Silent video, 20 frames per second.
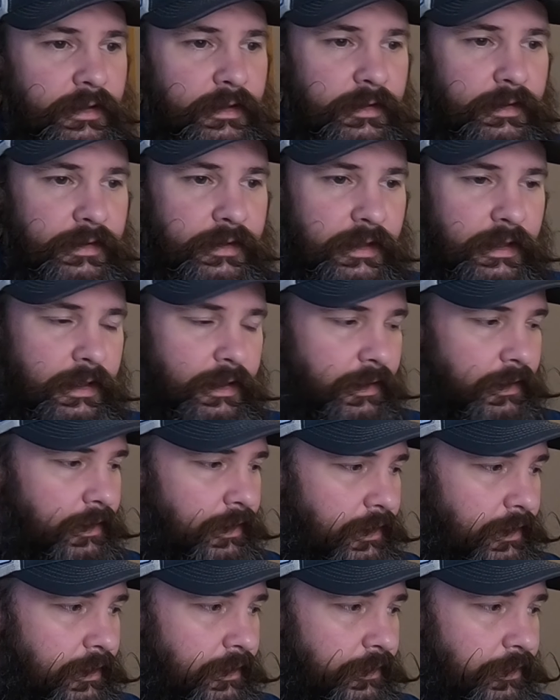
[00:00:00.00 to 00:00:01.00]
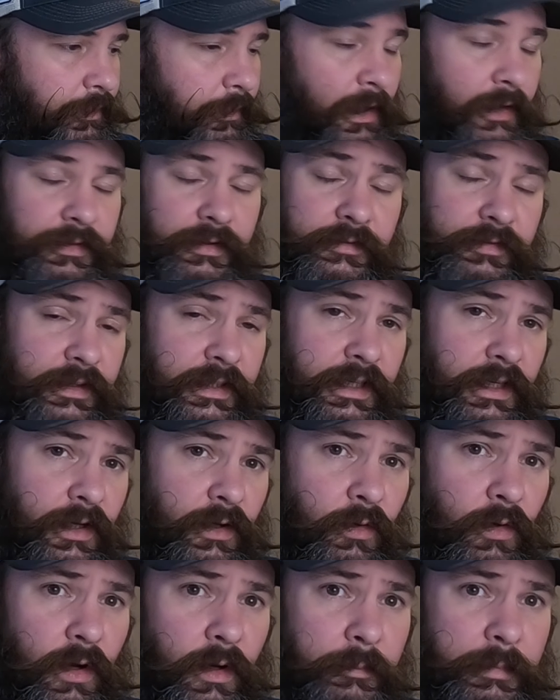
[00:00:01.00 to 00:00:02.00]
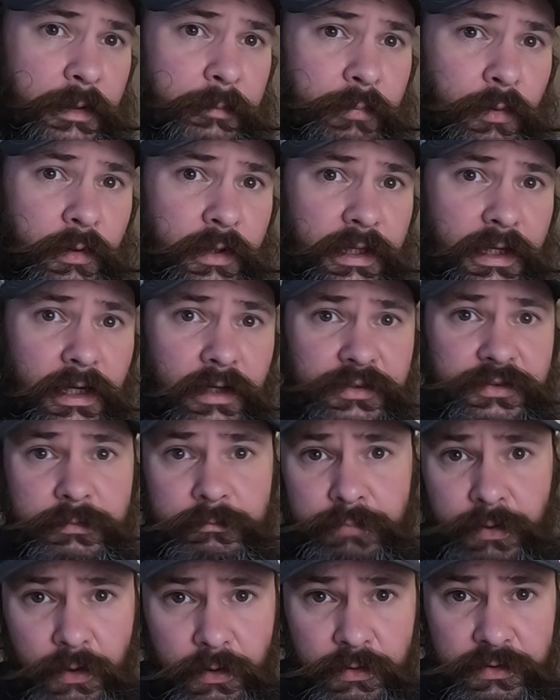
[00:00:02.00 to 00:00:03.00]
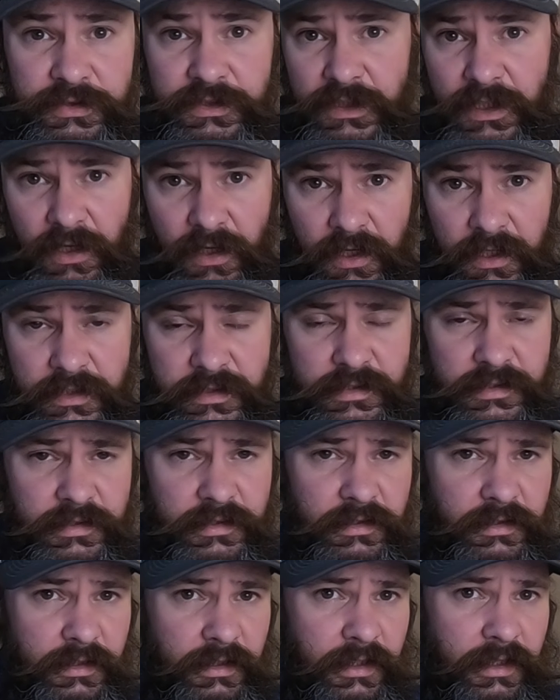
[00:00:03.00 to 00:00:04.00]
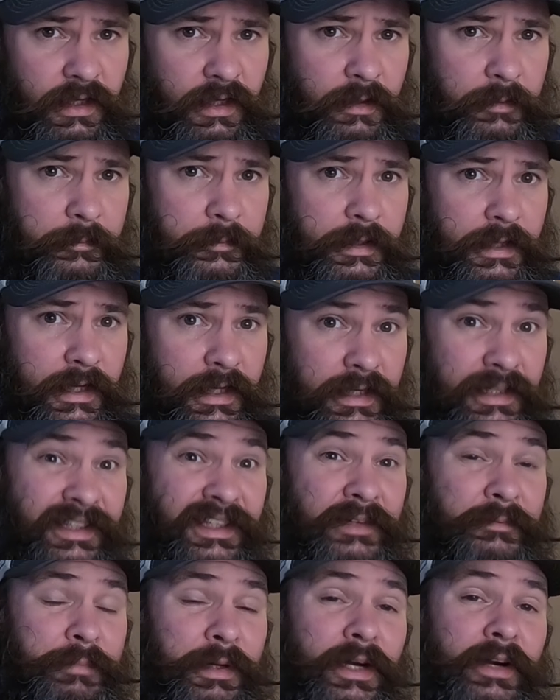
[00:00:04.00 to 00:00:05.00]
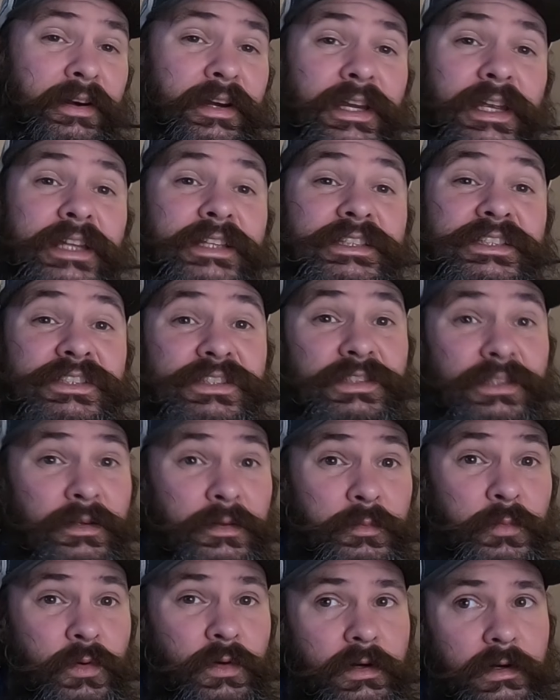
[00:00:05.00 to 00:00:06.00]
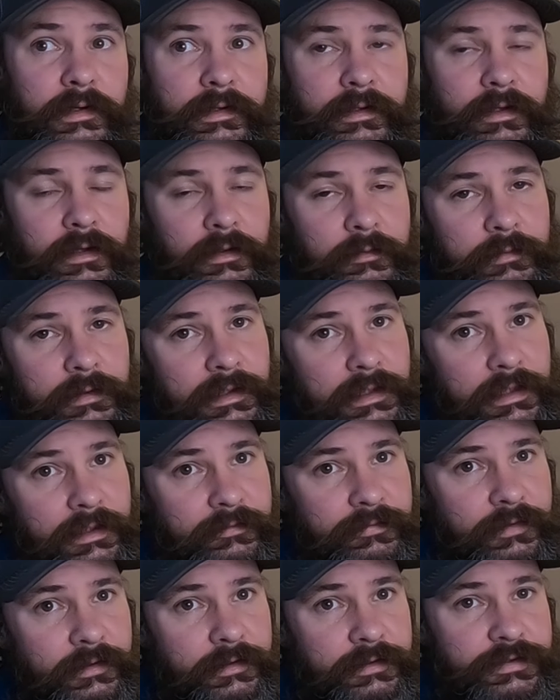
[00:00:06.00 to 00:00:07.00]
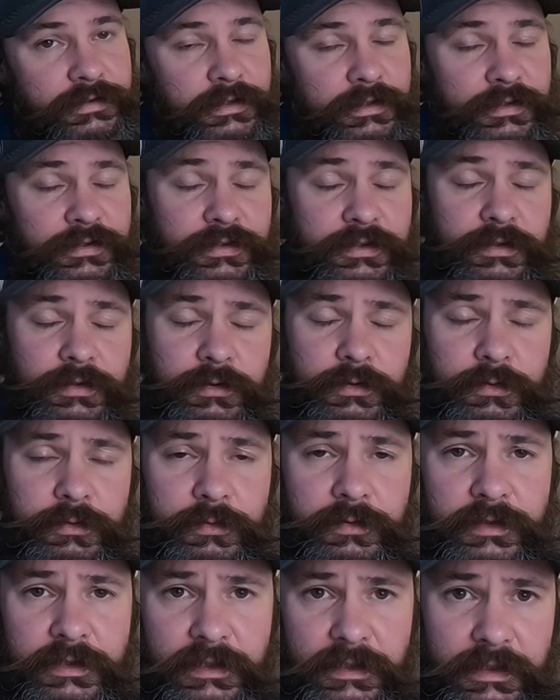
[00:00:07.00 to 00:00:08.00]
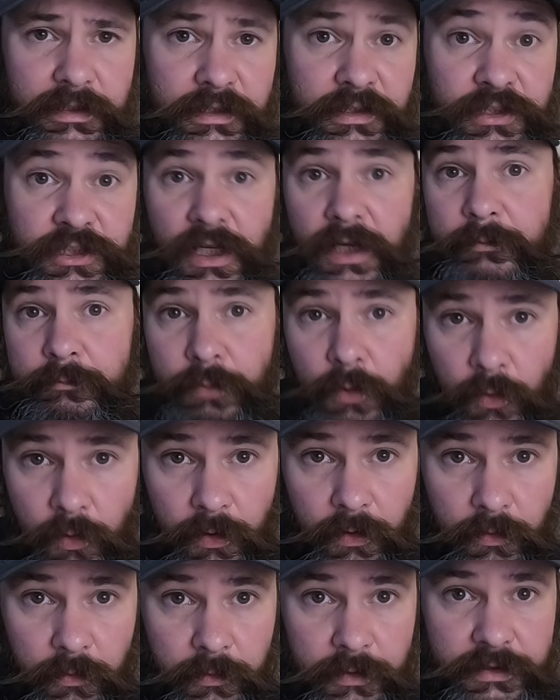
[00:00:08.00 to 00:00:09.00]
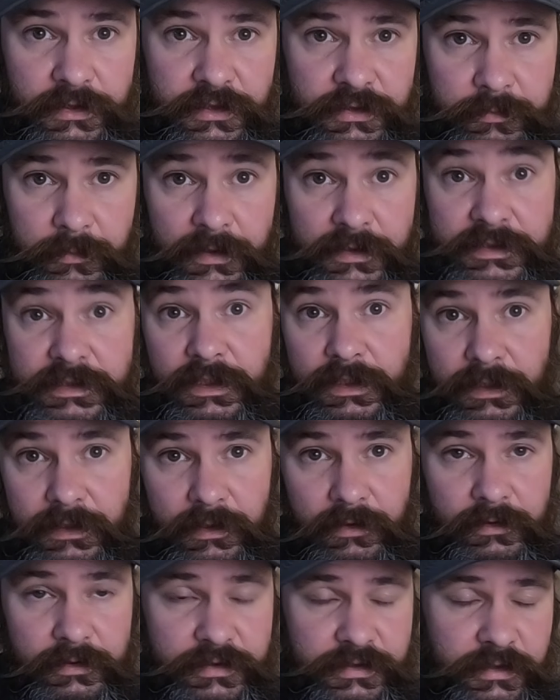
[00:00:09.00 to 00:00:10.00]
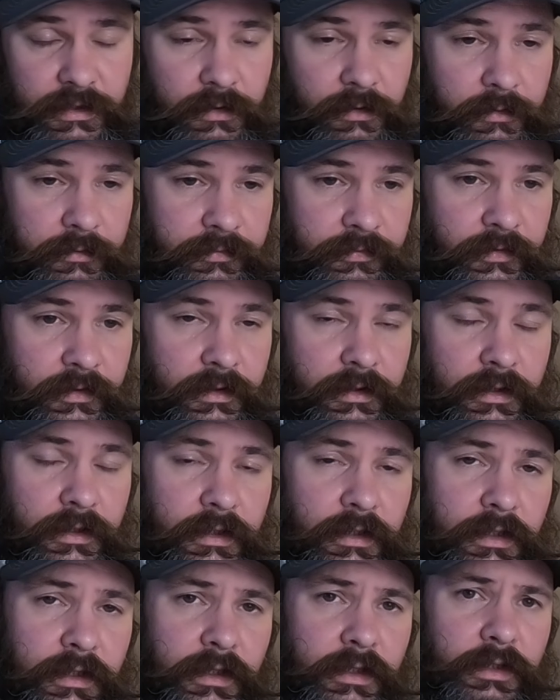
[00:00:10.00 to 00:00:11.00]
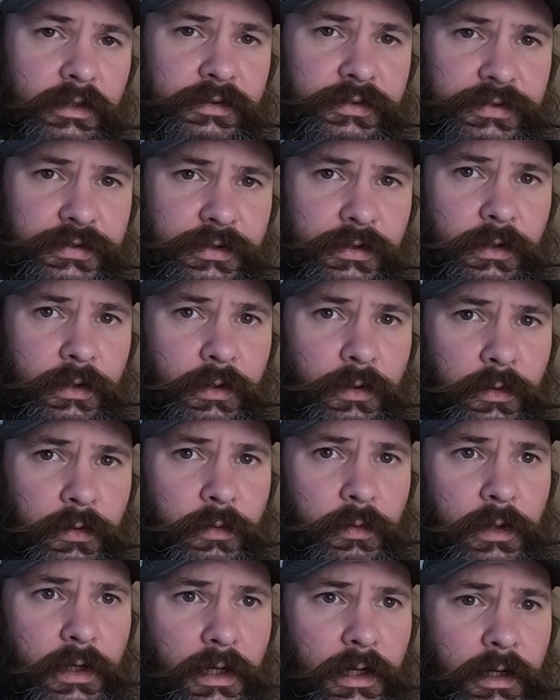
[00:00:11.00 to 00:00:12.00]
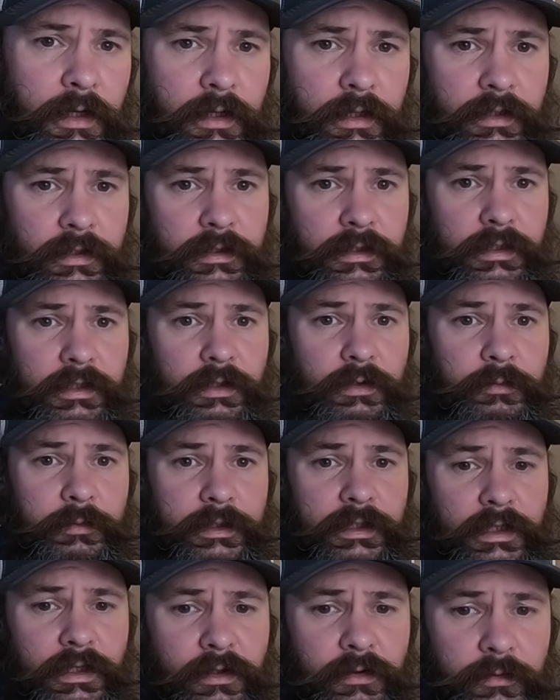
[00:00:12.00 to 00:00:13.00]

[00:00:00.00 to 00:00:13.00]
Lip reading: Throughout the video, I'll be pointing out some pros and cons, and comparing it somewhat, not really a versus, to the Jetboil, which is my secondary stove. So here we go.